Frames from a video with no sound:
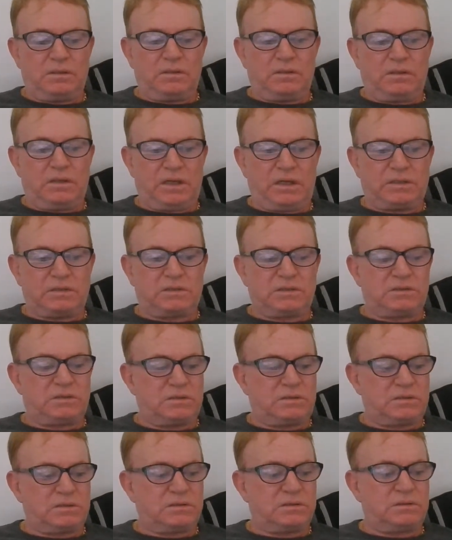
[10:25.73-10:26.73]

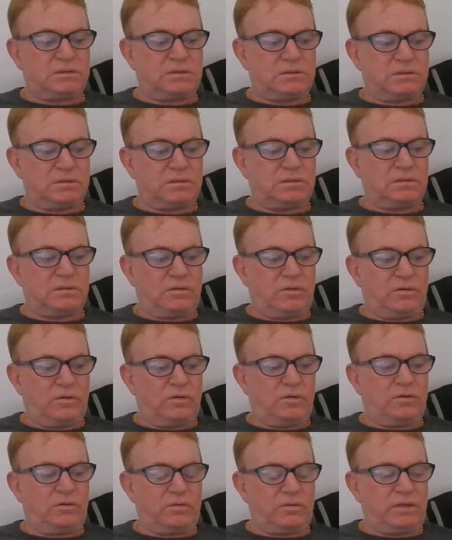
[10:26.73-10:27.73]
That's
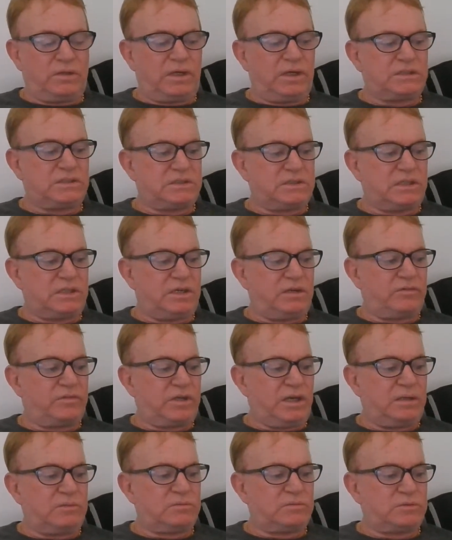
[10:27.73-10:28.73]
all that stuff
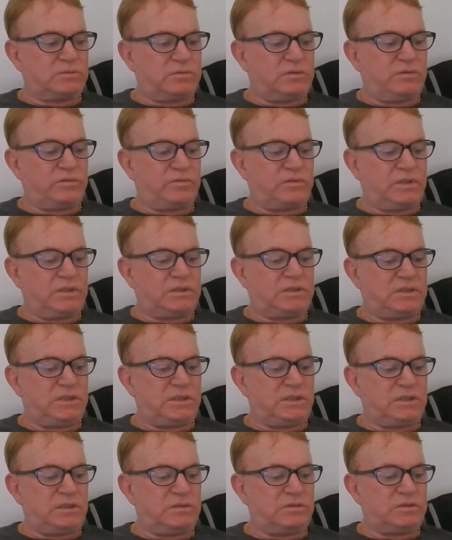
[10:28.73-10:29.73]
comes with
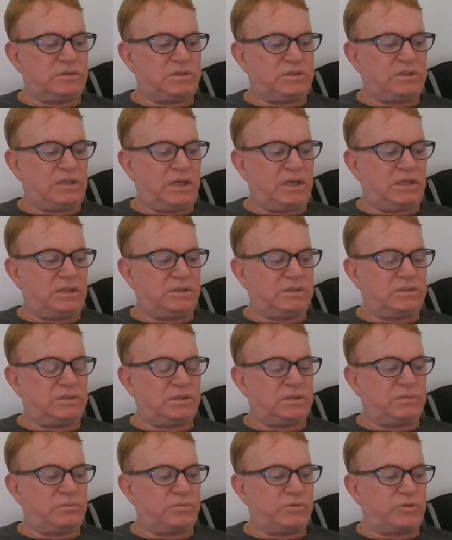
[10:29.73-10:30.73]
continuous change
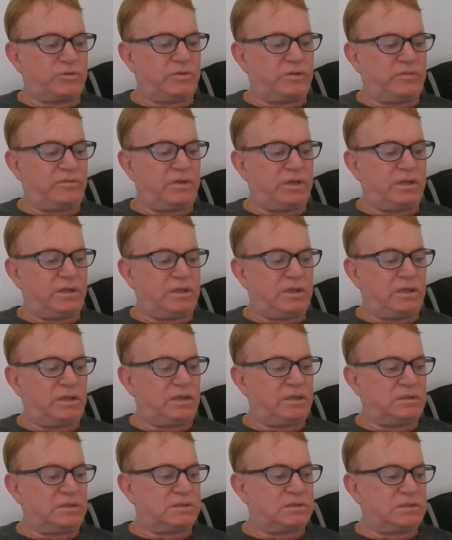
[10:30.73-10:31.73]
and improving
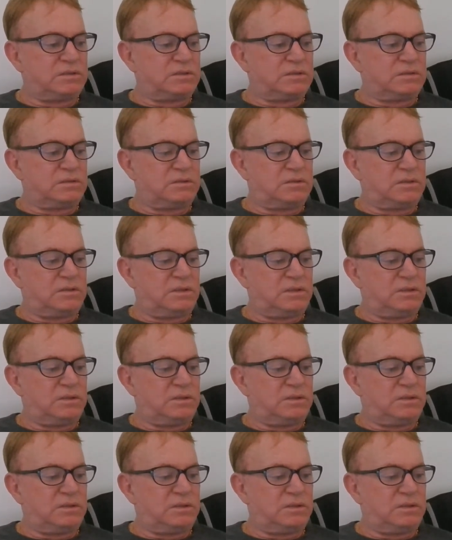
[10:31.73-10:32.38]
things. And